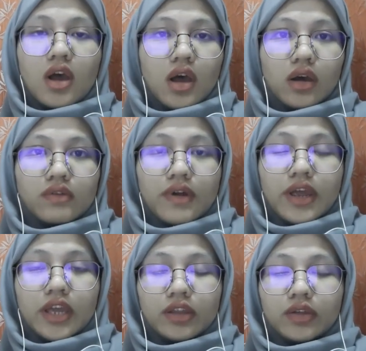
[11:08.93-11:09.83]

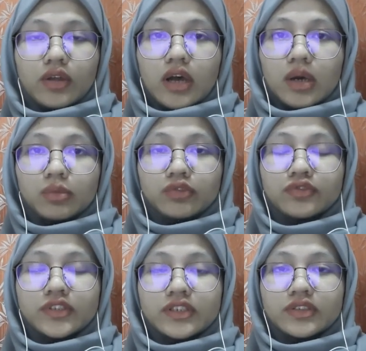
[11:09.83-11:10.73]
Alright, I'll move
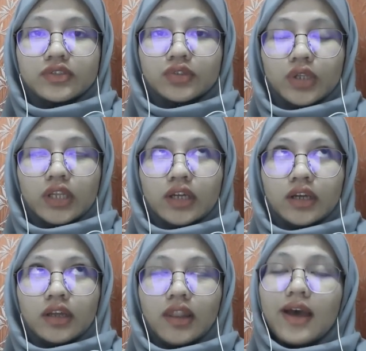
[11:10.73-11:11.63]
to
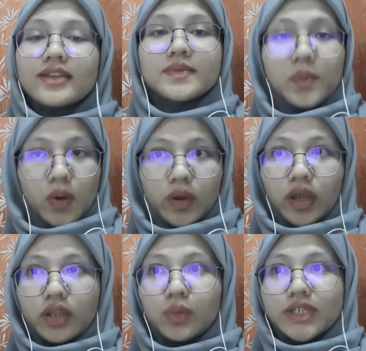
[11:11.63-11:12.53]
the last
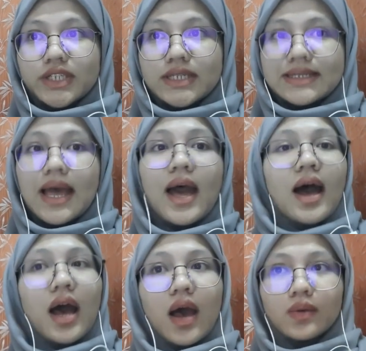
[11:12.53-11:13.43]
point, which is
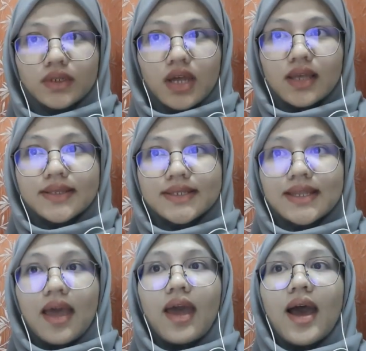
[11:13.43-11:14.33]
how does
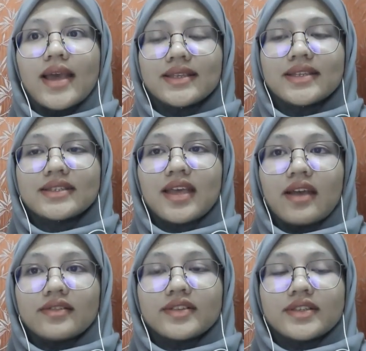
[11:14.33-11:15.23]
the ICC
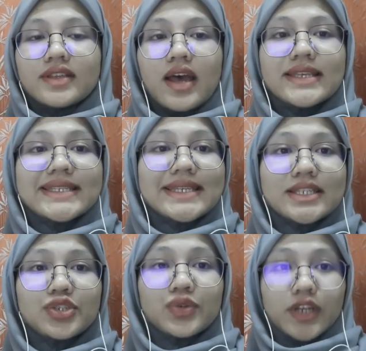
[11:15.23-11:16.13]
exercise its
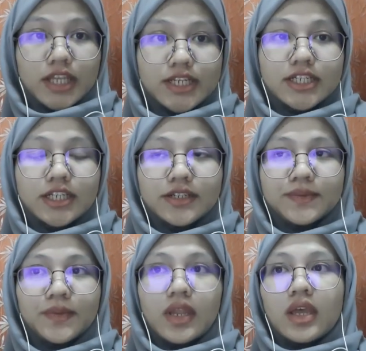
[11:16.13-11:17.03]
jurisdiction?
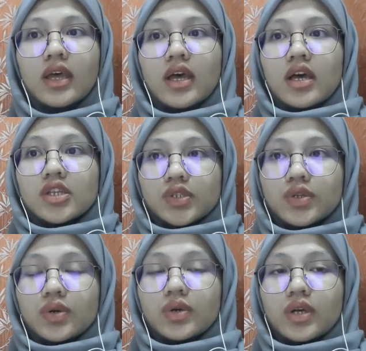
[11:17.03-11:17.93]

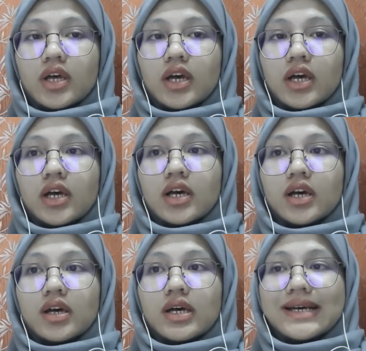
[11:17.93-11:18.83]
So,
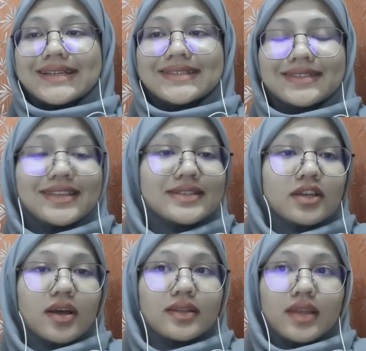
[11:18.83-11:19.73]
a state's
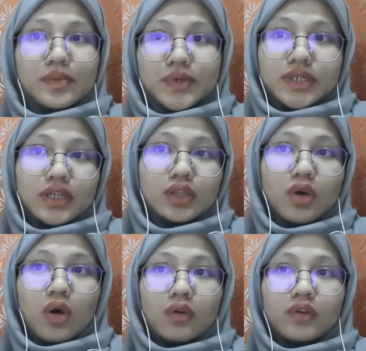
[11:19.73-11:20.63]
adoption
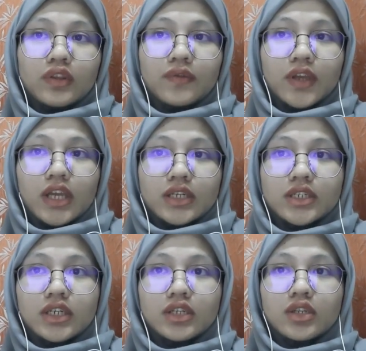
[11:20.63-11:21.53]
or
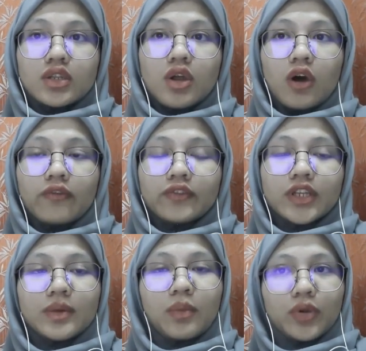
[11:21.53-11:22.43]
ratification of
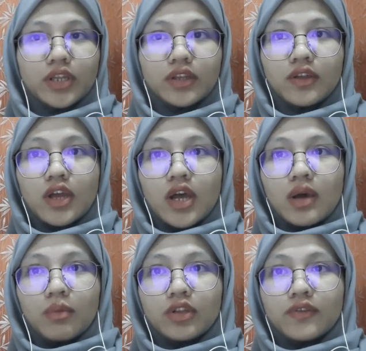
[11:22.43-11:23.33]
the
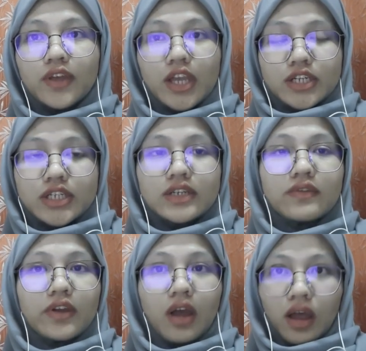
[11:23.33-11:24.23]
modification
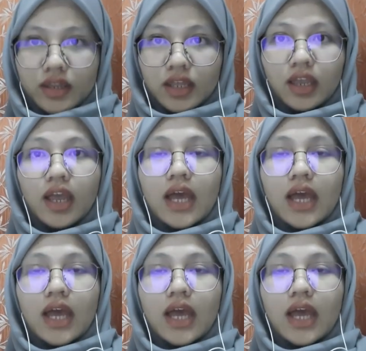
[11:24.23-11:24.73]
regarding